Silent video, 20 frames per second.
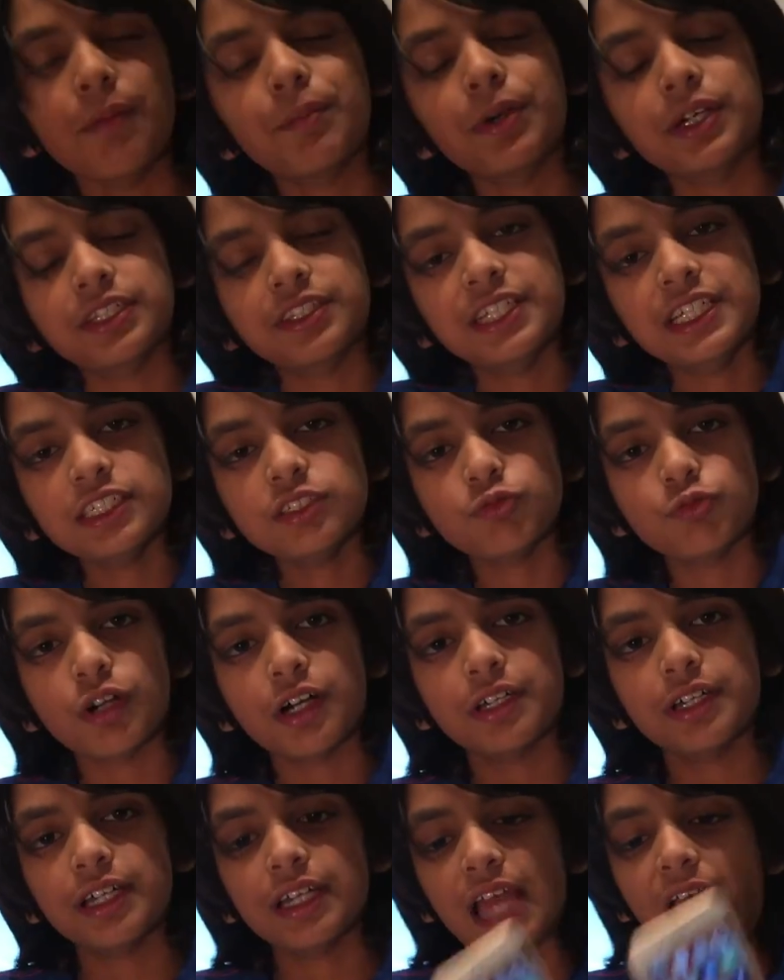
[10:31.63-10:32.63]
but this
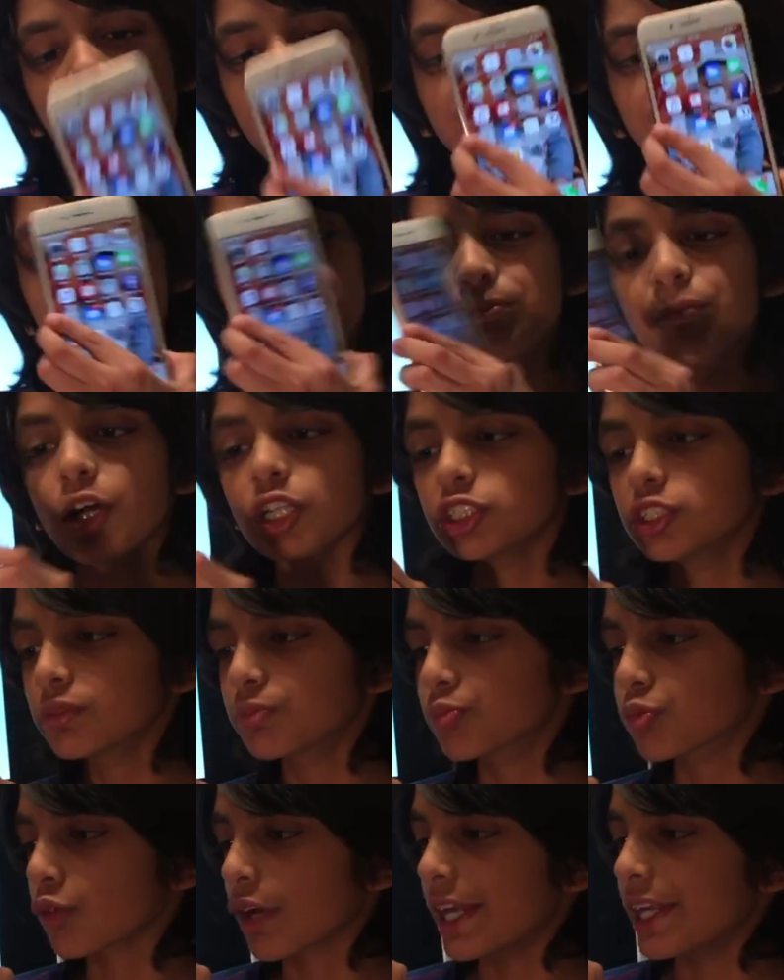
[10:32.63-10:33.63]
one has a much
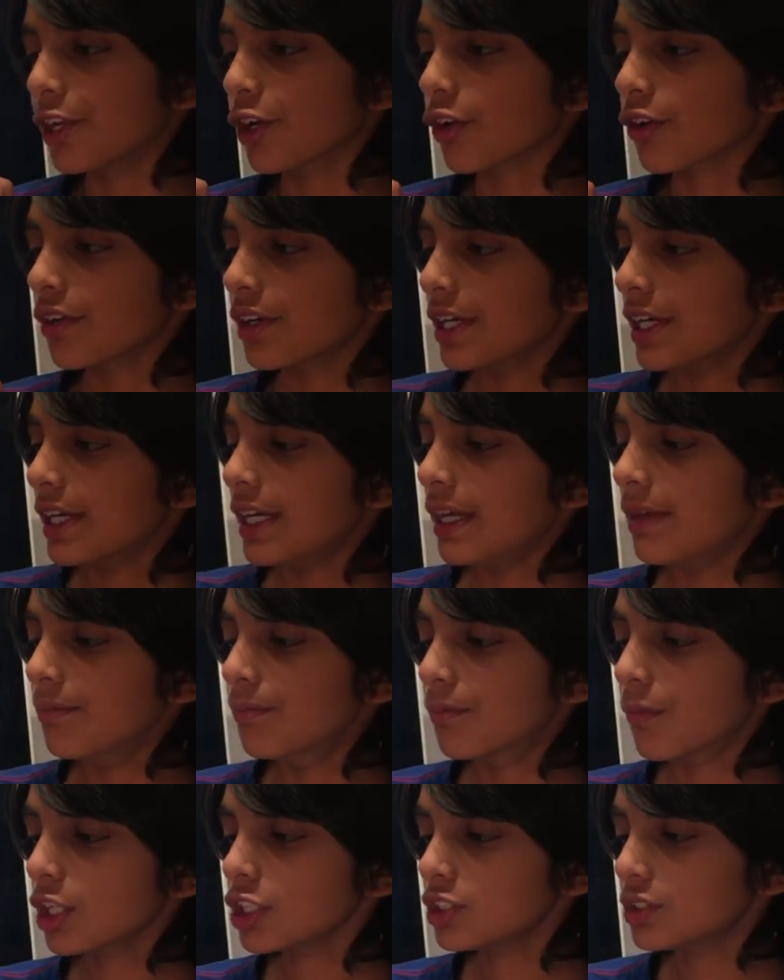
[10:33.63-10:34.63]
brighter
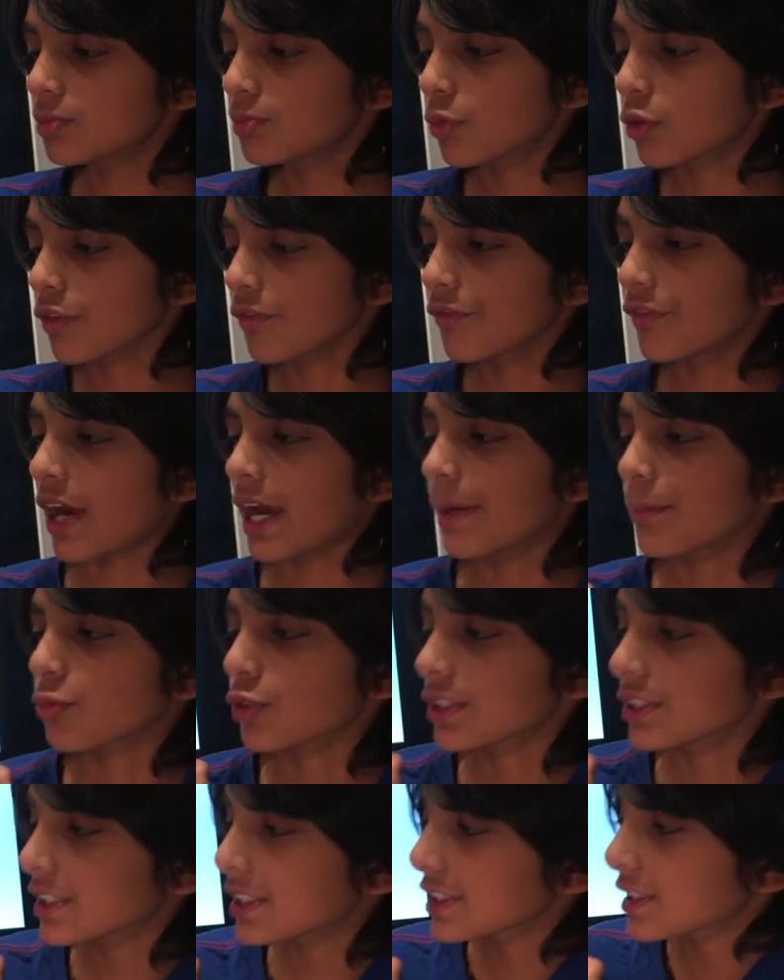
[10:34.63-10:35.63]
and much more
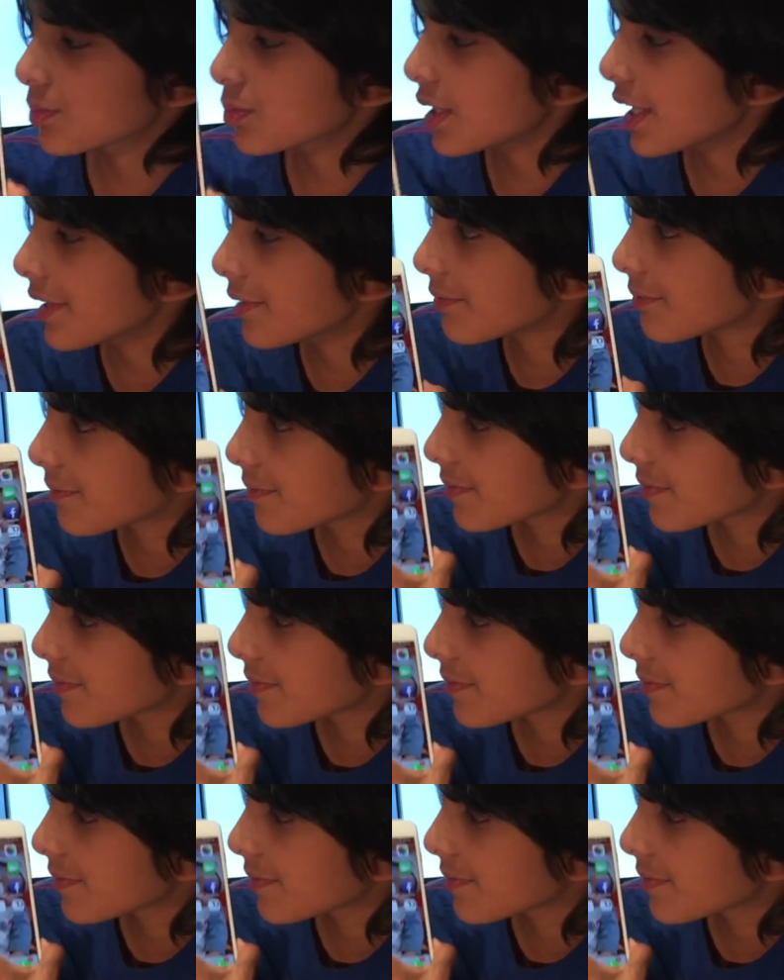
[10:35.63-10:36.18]
vibrant display.